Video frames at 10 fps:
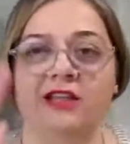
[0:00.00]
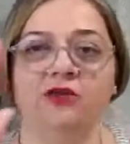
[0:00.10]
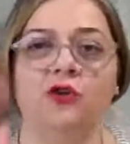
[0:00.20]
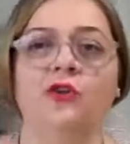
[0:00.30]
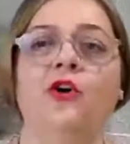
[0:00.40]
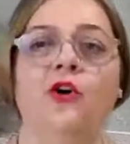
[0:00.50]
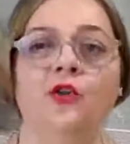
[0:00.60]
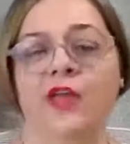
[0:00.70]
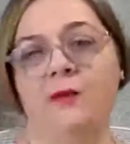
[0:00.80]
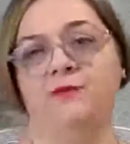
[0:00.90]
They don't
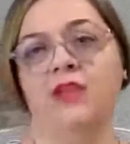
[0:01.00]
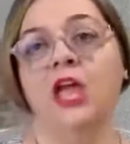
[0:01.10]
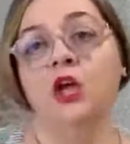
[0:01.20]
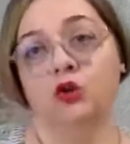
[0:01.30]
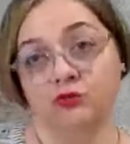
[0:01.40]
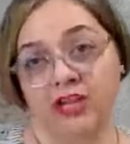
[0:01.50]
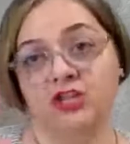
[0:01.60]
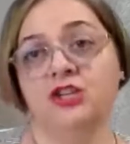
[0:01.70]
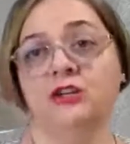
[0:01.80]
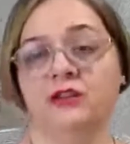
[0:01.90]
call them
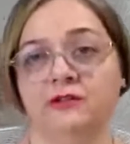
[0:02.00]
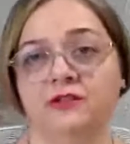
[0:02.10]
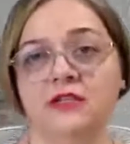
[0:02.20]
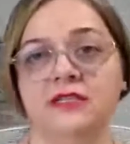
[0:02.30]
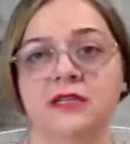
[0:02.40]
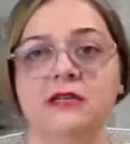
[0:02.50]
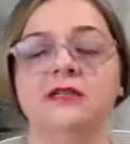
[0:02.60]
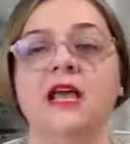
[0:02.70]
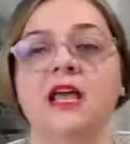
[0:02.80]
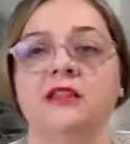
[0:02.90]
racial differences,